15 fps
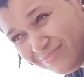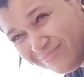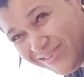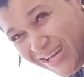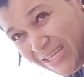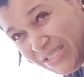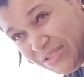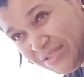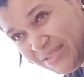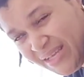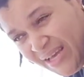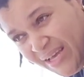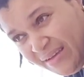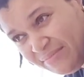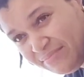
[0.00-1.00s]
I should
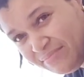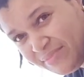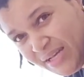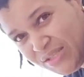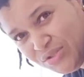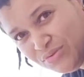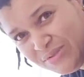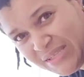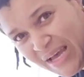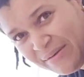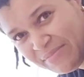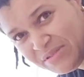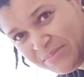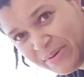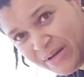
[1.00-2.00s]
say, not two
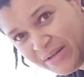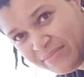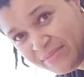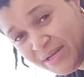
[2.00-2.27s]
types, but